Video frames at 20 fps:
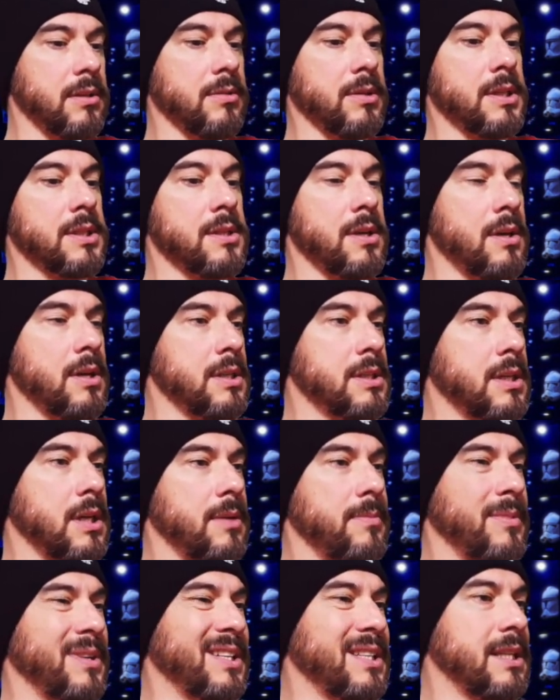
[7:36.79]
I'm going to turn this
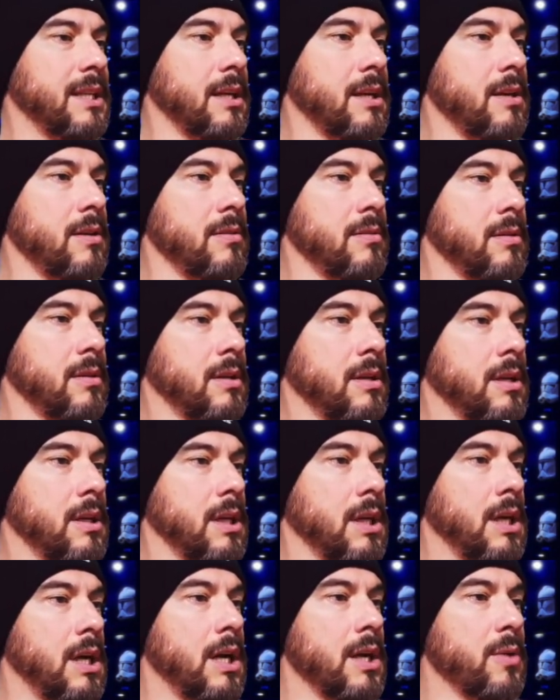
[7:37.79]
up. I don't
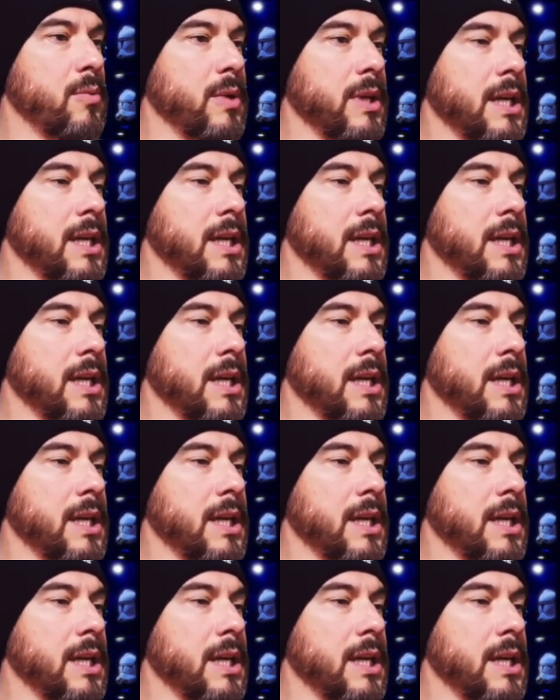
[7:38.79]
want